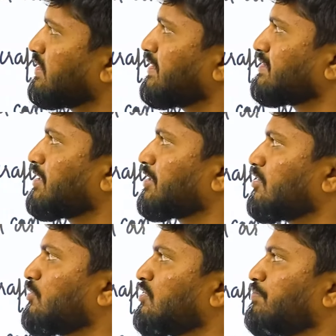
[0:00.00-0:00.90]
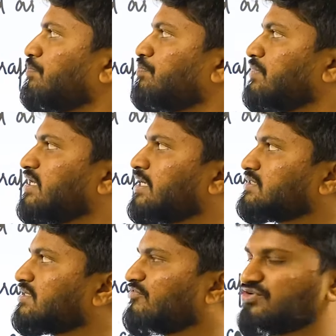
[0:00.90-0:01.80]
it is talking about
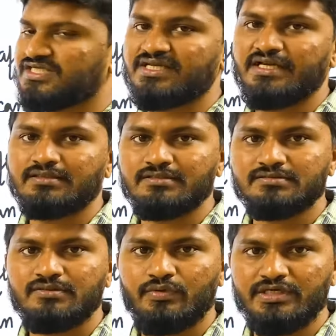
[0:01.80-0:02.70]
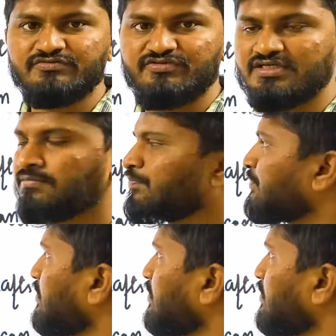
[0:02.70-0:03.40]
miniature fission reactors. What is fission?